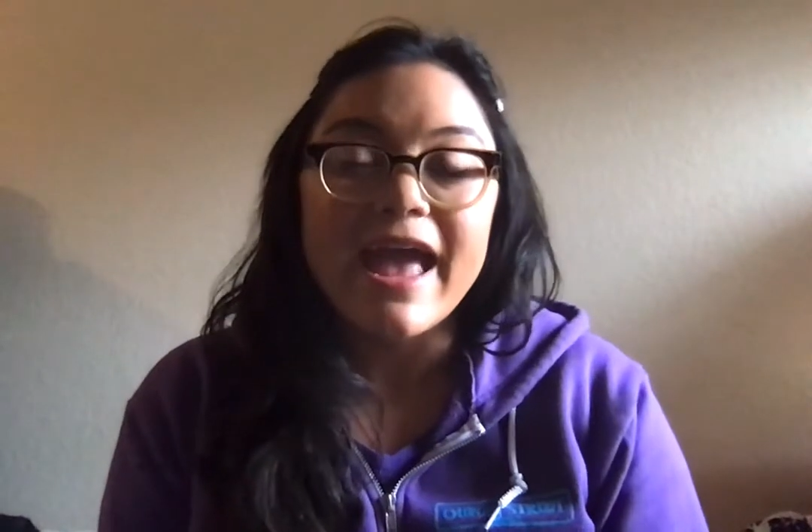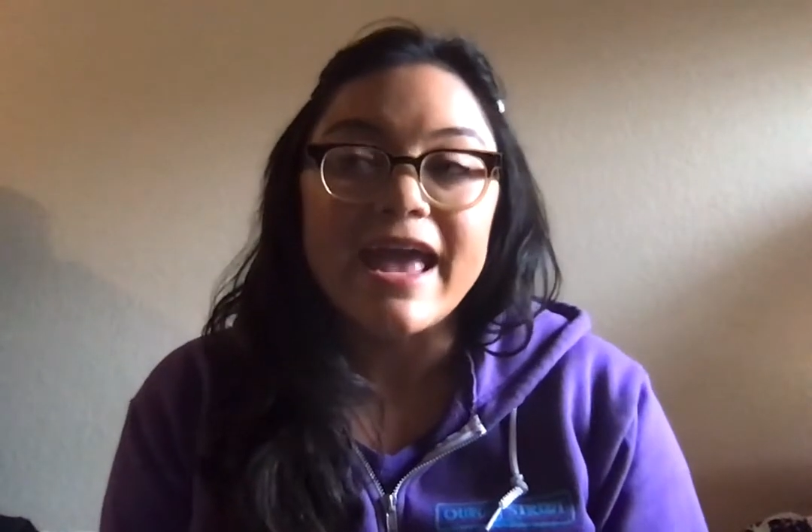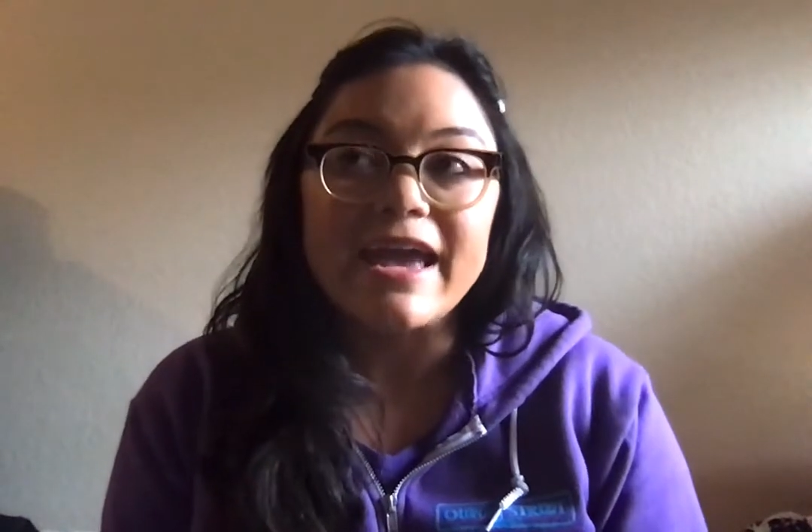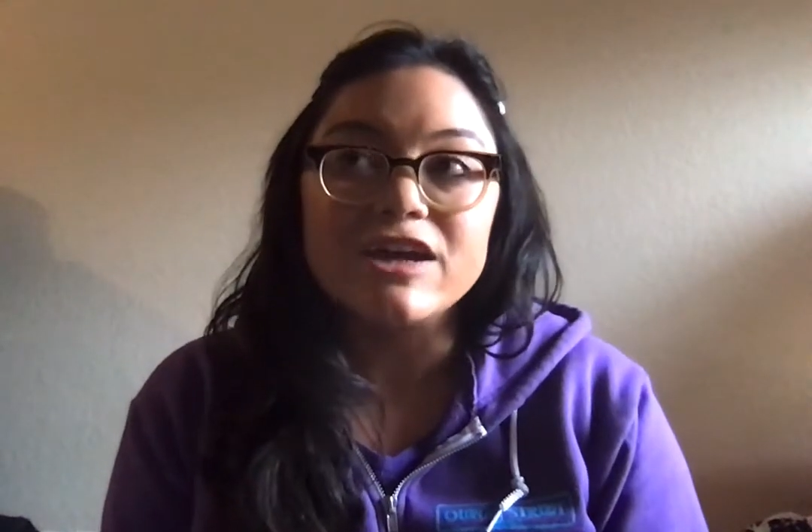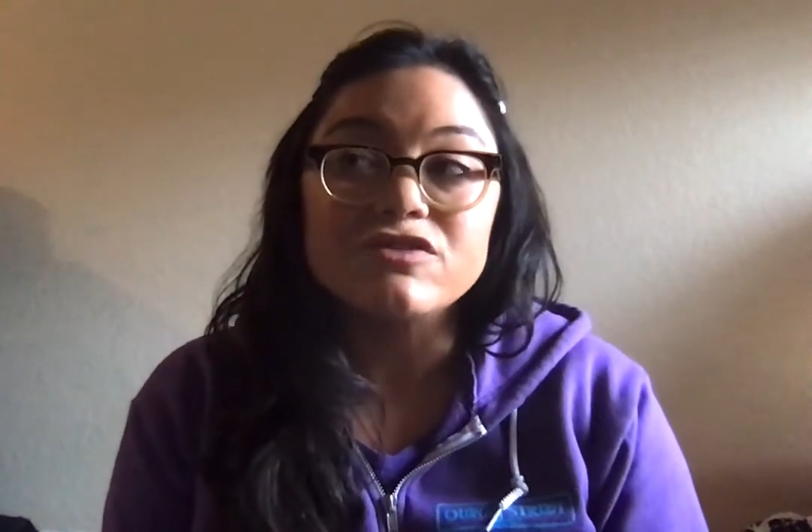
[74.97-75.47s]

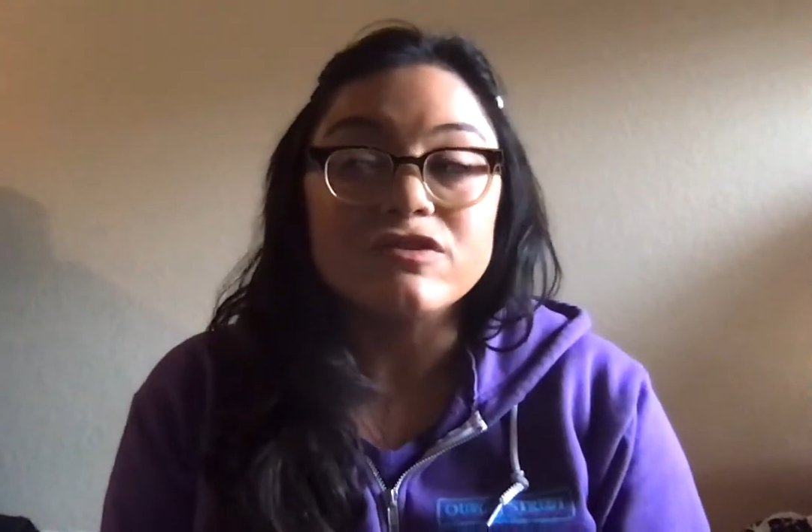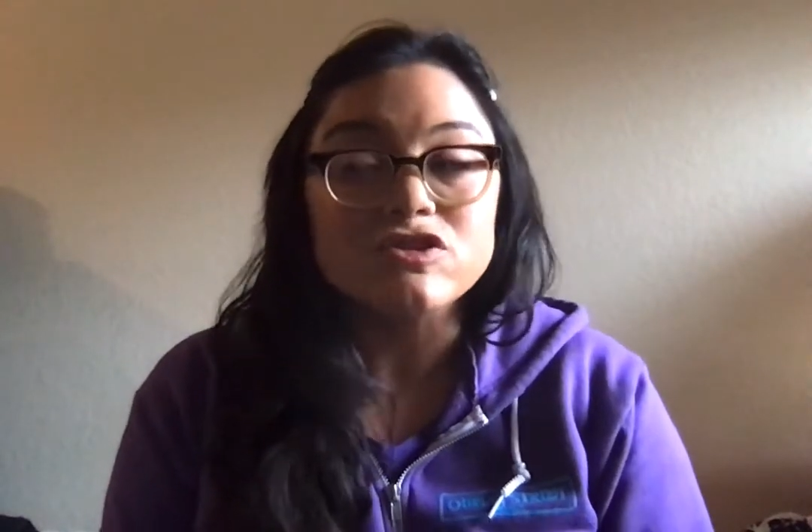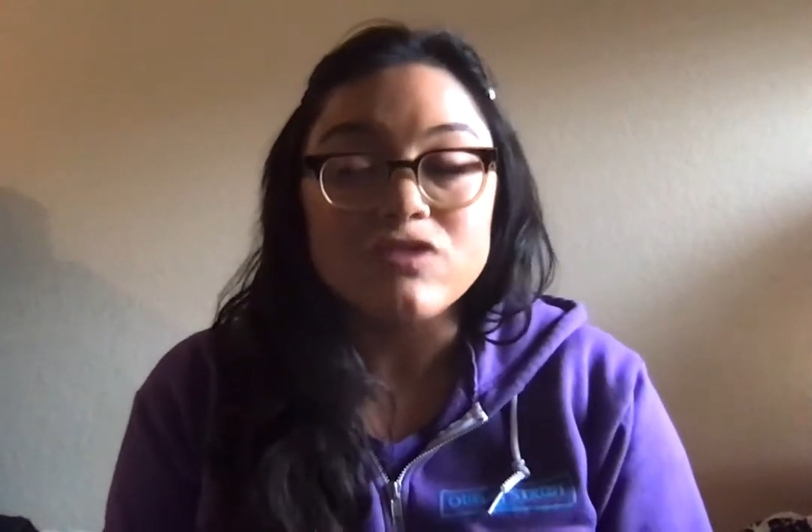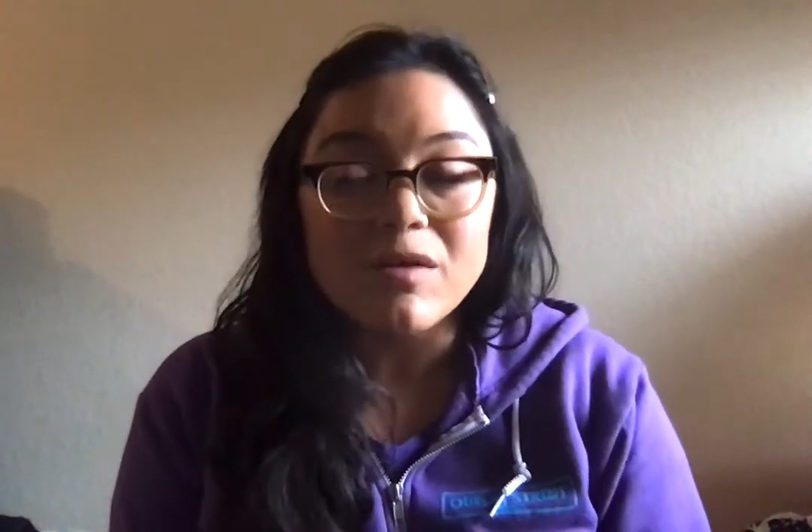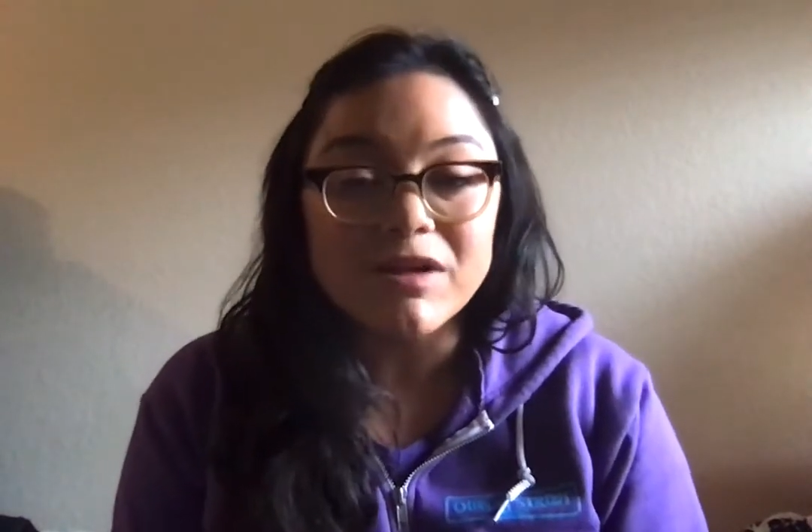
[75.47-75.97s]
And for
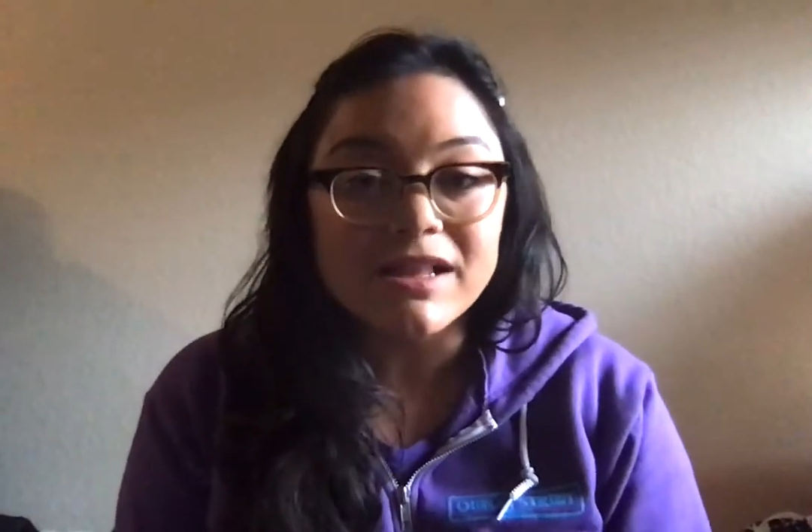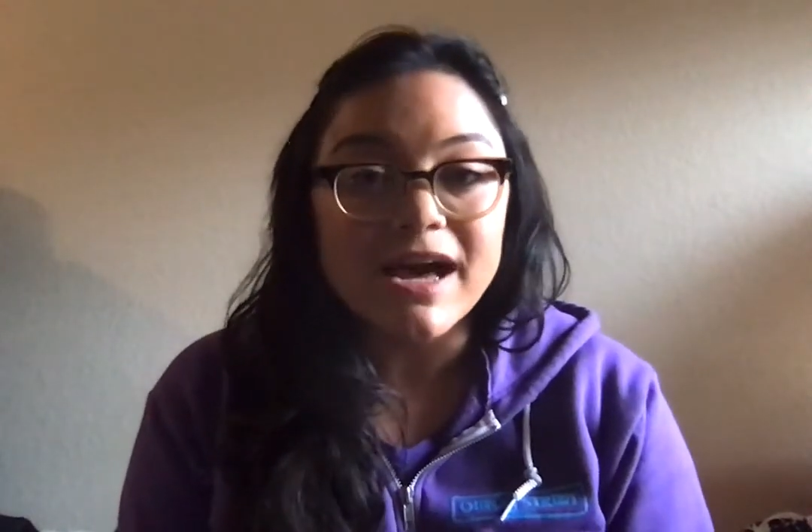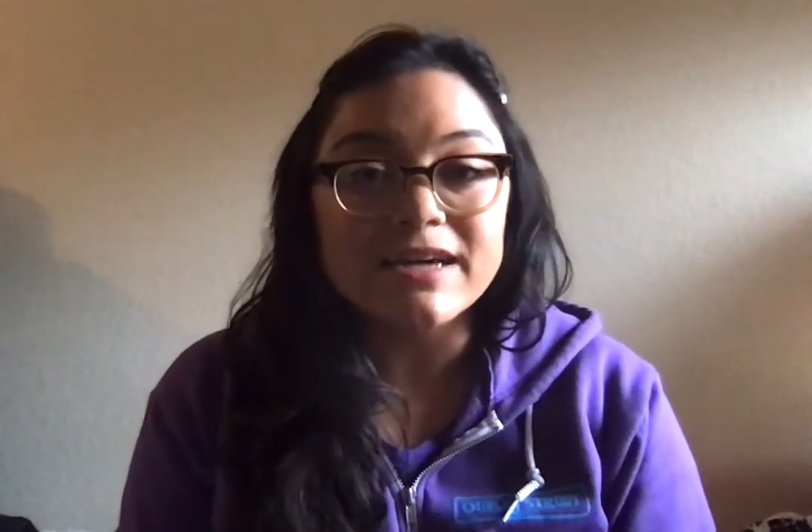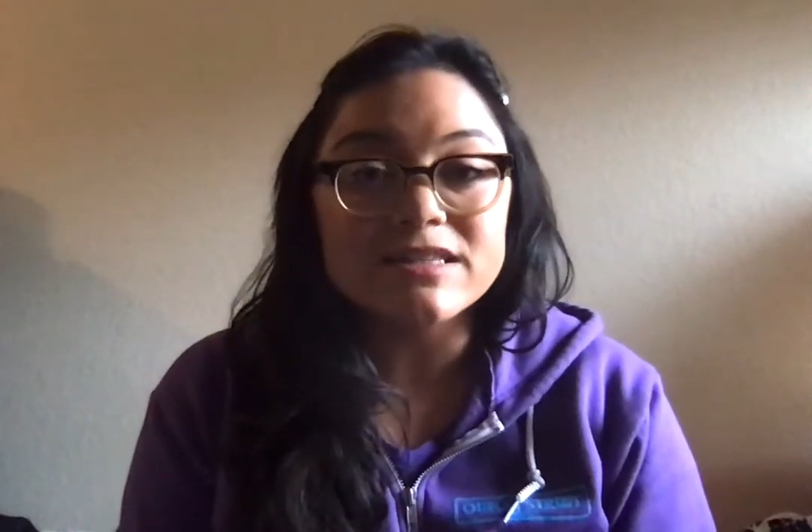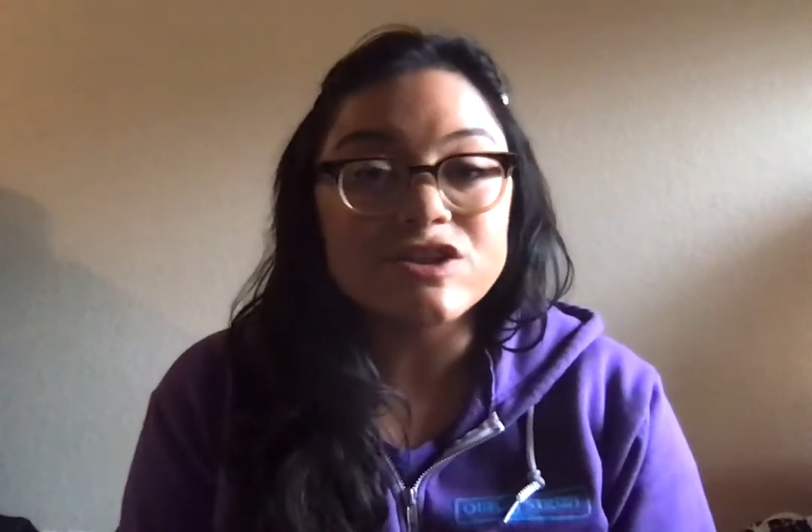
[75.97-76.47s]
drama
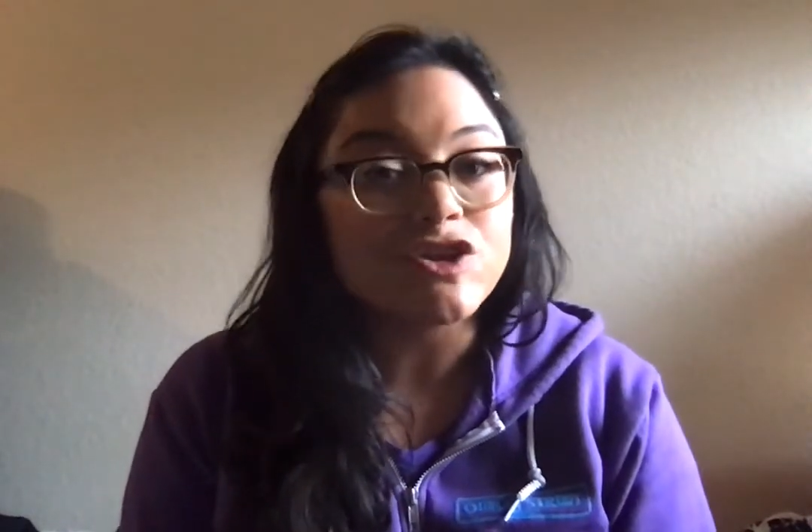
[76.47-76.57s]
class,